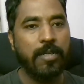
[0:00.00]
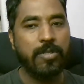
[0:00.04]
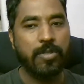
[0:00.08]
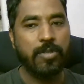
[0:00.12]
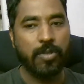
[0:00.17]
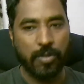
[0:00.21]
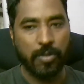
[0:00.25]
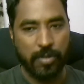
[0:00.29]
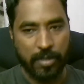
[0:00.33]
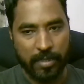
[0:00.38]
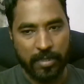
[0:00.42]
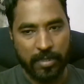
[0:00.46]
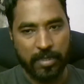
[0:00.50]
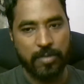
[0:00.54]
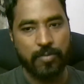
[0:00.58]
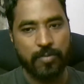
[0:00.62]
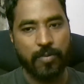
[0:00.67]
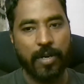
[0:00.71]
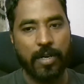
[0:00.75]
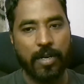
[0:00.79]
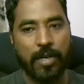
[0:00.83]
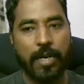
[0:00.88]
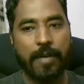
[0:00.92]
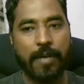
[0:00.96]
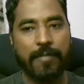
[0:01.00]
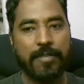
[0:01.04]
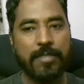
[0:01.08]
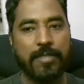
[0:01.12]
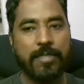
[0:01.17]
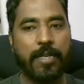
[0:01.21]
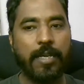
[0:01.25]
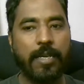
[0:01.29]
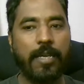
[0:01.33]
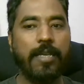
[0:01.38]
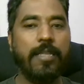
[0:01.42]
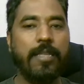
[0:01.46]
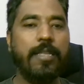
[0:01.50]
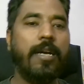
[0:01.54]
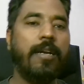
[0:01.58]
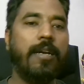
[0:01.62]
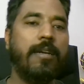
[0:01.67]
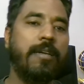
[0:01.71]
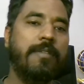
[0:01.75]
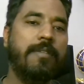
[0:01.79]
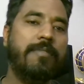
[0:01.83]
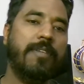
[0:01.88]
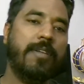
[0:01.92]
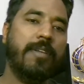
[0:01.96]
So this is what I was saying,
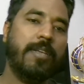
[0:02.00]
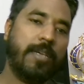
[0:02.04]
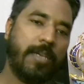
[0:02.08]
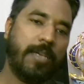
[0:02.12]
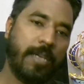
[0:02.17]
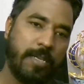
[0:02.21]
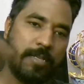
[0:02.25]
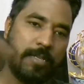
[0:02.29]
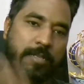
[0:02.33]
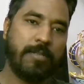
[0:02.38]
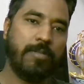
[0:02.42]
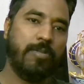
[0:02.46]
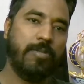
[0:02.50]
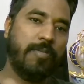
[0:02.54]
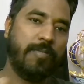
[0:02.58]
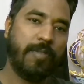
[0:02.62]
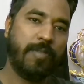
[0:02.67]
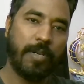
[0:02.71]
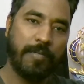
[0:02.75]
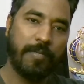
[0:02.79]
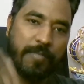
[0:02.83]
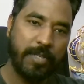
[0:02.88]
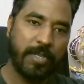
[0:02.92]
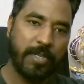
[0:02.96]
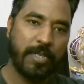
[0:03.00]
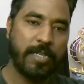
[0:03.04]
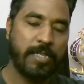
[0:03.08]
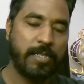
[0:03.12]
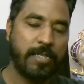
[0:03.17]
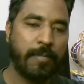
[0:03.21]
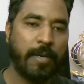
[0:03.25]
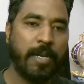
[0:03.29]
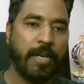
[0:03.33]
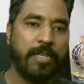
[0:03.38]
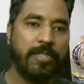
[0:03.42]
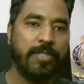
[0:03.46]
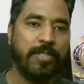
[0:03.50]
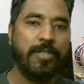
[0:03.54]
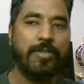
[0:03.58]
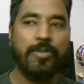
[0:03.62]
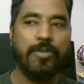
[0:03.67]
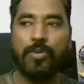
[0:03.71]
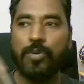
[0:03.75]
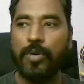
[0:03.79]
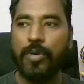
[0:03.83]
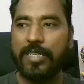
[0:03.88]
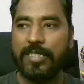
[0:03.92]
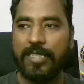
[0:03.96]
that if in case you're done with the test manager,
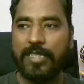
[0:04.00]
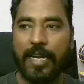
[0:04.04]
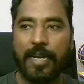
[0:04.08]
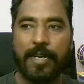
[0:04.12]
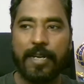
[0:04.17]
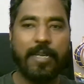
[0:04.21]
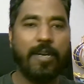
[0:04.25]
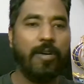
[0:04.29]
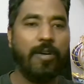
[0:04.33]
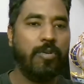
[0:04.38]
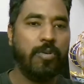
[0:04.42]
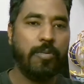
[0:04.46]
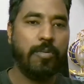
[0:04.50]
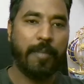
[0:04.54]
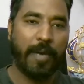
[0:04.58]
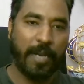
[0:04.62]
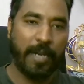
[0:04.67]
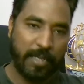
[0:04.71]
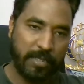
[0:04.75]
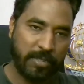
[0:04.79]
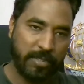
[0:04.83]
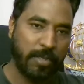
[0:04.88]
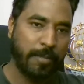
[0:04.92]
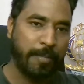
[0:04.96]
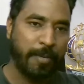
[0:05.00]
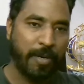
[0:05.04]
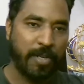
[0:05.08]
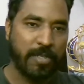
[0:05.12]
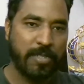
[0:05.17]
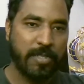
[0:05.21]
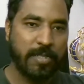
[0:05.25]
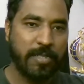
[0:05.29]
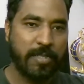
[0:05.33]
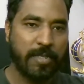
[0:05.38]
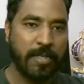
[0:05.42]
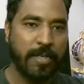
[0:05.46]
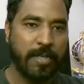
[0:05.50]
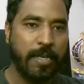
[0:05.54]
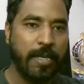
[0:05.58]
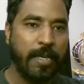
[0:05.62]
you know exactly how to manage the process.